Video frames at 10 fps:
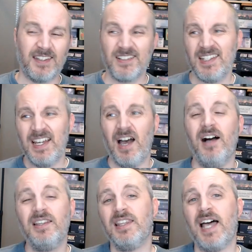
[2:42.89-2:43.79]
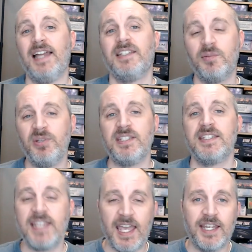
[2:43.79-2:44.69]
There's a lot to be
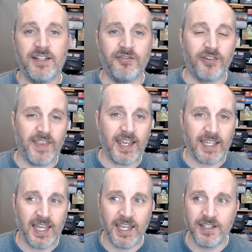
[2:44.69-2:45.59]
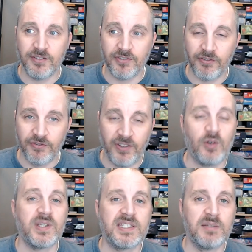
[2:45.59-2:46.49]
said for that kind of
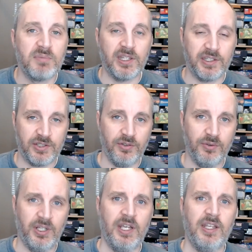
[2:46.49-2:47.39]
verisimilitude.